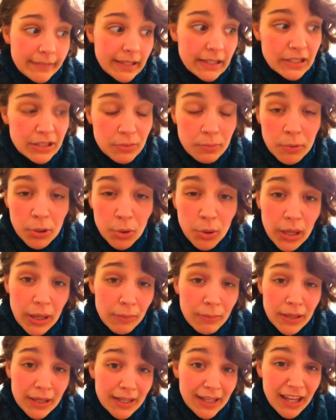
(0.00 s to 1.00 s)
get into
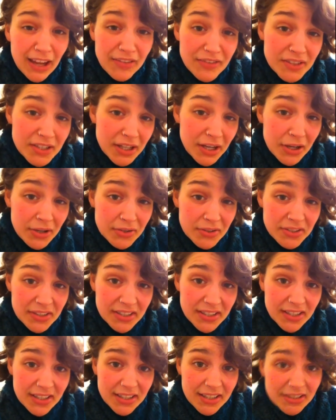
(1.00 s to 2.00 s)
bohemian
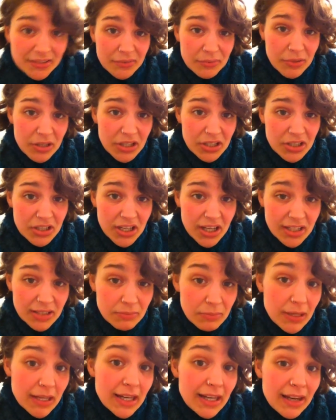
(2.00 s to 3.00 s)
lifestyles where she
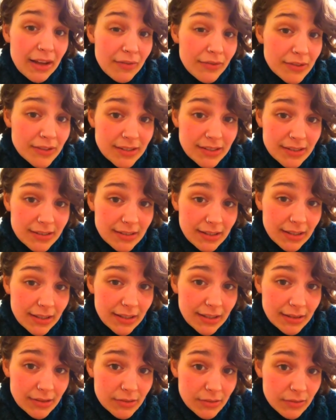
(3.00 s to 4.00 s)
has many lovers
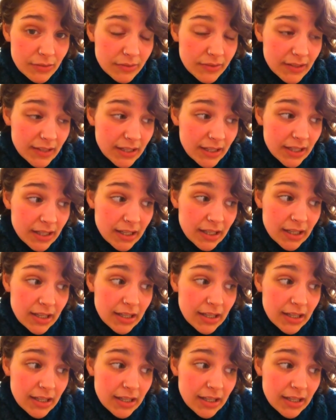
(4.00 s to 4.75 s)
and that sort of thing.